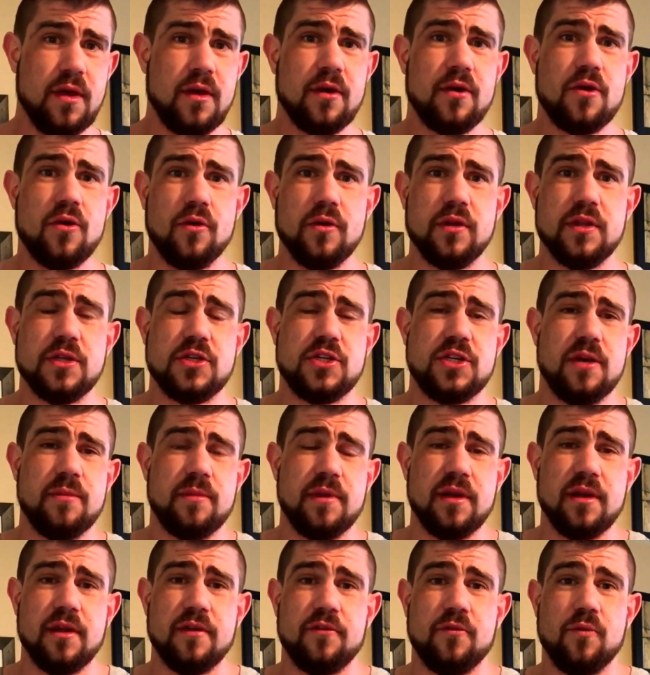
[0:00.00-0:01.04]
go to the gym
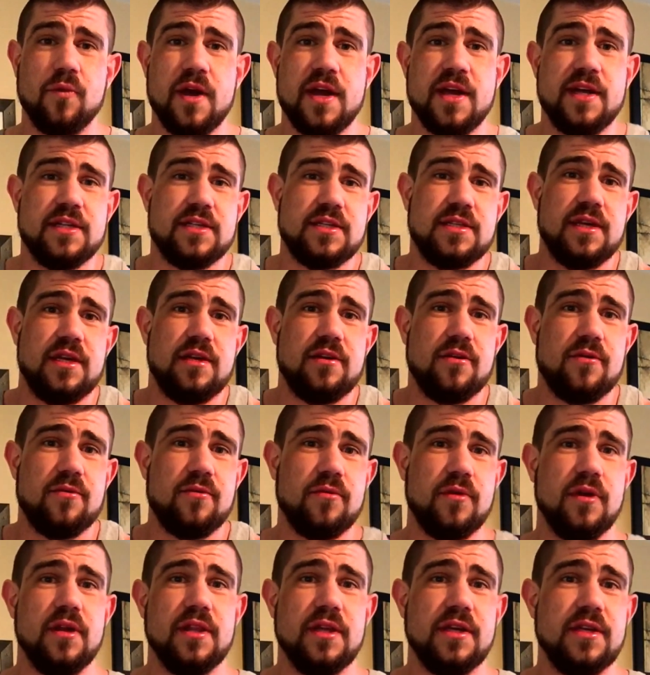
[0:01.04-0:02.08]
and lift weights that
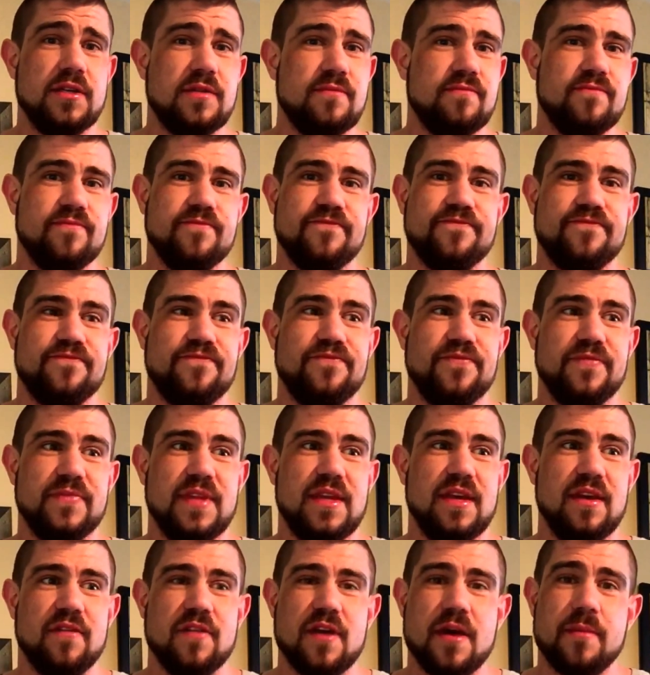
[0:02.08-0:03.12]
don't really
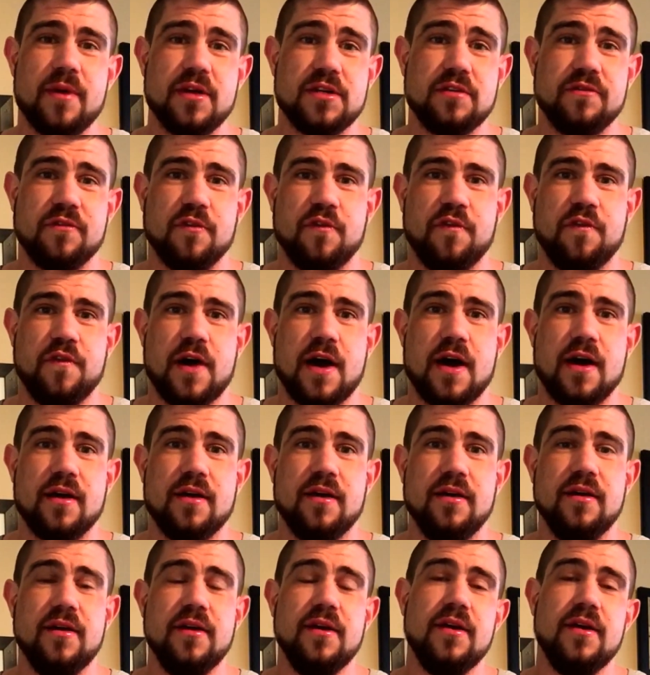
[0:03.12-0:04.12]
give that much of a fuck.